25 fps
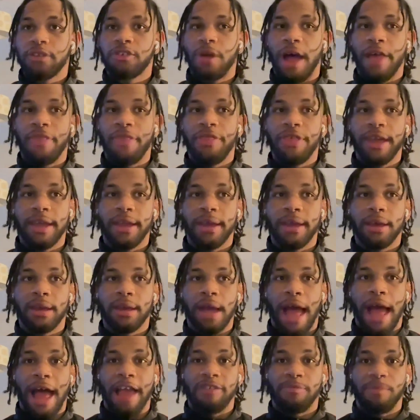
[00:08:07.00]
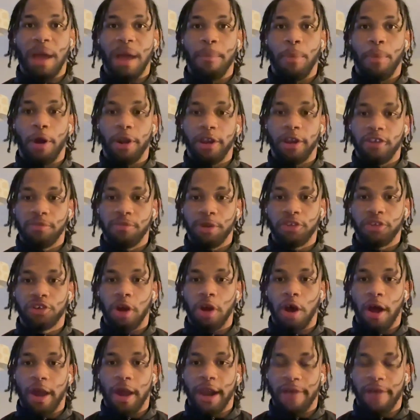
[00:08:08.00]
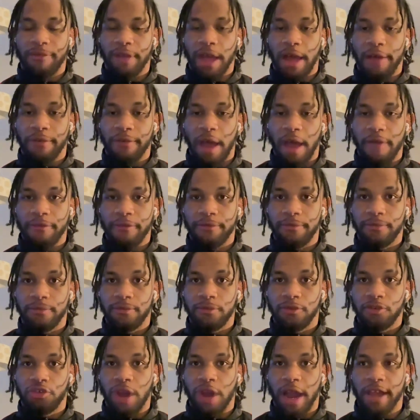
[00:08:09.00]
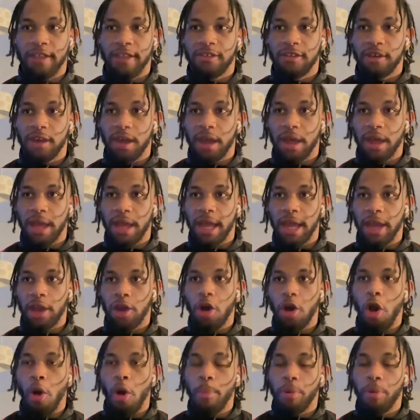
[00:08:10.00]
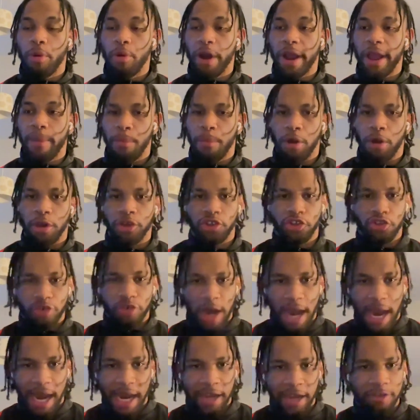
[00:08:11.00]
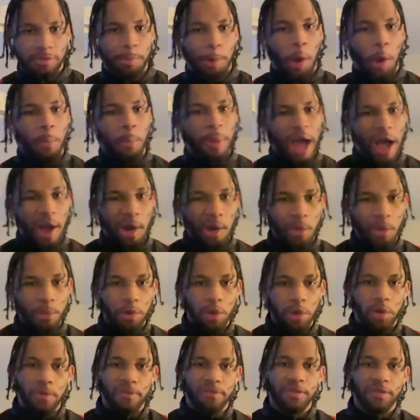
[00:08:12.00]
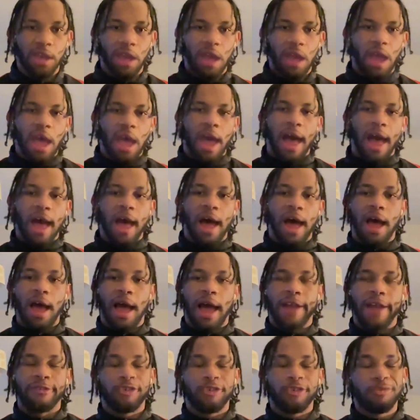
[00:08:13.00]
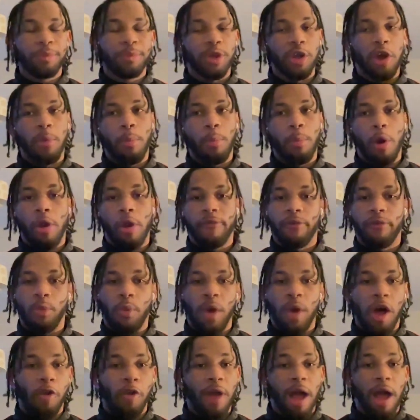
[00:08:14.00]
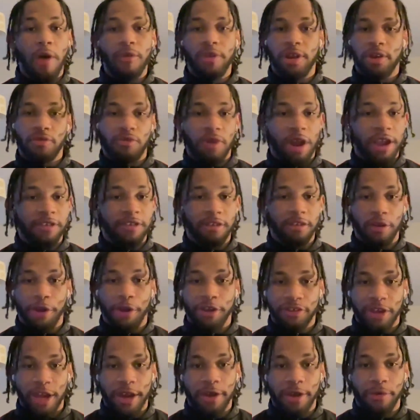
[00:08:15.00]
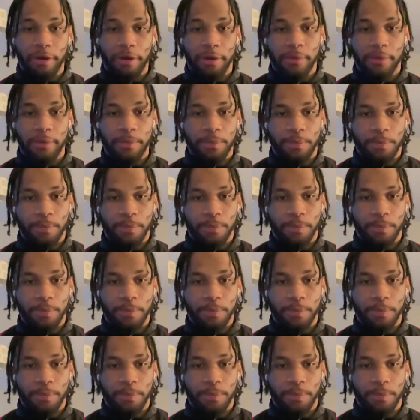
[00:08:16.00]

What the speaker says: So I think as my body's matured, I've tried to incorporate more strikes, more power moves, and just become more of a well-rounded wrestler in general.